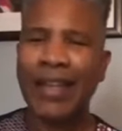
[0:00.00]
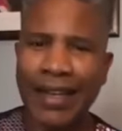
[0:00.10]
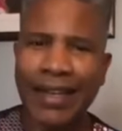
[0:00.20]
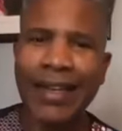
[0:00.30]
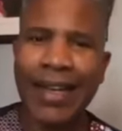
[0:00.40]

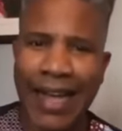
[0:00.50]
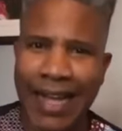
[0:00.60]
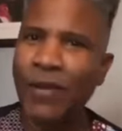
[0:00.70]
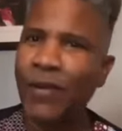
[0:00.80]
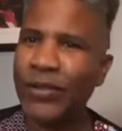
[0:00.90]
Yeah,
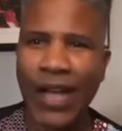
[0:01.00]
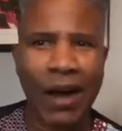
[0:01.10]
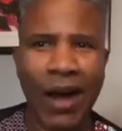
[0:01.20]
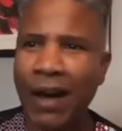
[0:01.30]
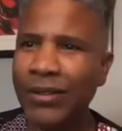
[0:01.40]

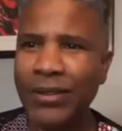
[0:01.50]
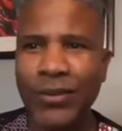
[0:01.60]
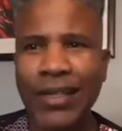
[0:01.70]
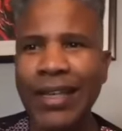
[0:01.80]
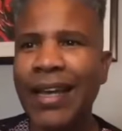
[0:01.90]
I was
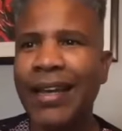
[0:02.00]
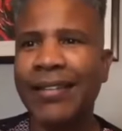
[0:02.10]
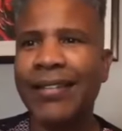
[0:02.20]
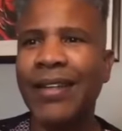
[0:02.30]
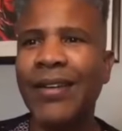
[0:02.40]
doing
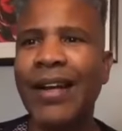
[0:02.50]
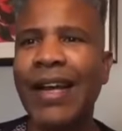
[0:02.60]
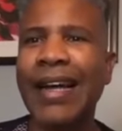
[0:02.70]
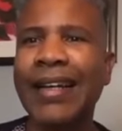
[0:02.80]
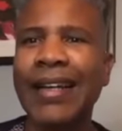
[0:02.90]
gigs, you know,
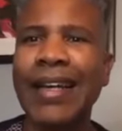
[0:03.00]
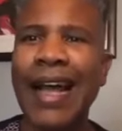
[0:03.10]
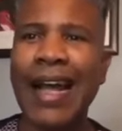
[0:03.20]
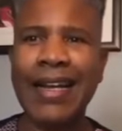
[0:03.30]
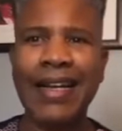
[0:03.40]
like,
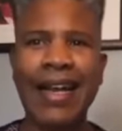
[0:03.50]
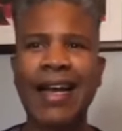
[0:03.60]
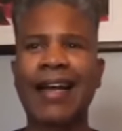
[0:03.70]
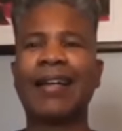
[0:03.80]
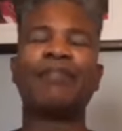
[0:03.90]
and
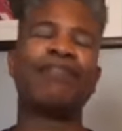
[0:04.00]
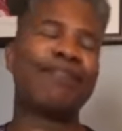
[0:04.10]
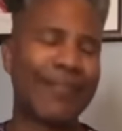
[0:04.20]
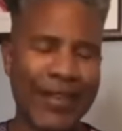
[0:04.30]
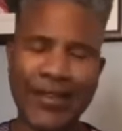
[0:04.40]

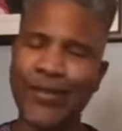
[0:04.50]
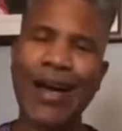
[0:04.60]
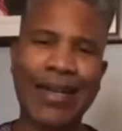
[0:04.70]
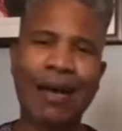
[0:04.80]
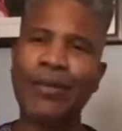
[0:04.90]
you know
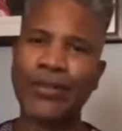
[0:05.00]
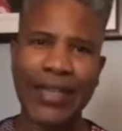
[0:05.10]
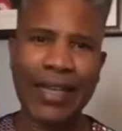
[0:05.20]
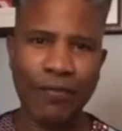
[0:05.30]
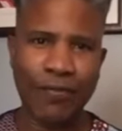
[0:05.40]
what? I'm going
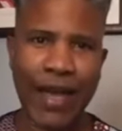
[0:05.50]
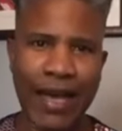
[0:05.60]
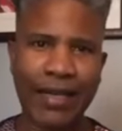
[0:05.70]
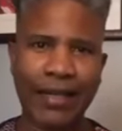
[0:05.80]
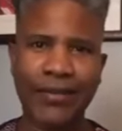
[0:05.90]
to take
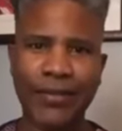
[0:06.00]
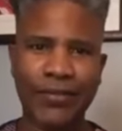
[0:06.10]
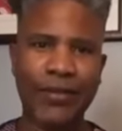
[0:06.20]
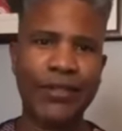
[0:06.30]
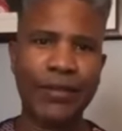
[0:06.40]
advantage
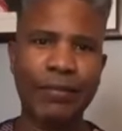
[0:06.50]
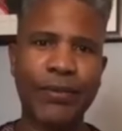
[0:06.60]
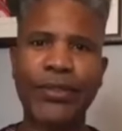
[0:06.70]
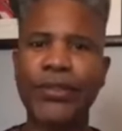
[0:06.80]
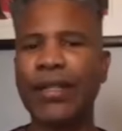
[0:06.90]
of this
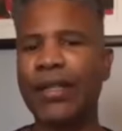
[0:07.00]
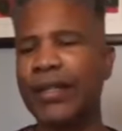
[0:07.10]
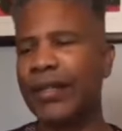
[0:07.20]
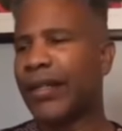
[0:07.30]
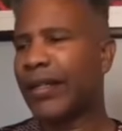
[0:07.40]

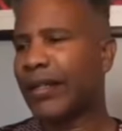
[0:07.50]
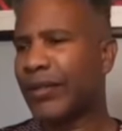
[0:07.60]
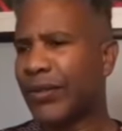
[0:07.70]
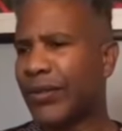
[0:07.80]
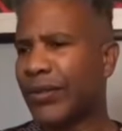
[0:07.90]
opportunity
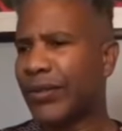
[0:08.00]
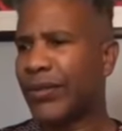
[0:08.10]
to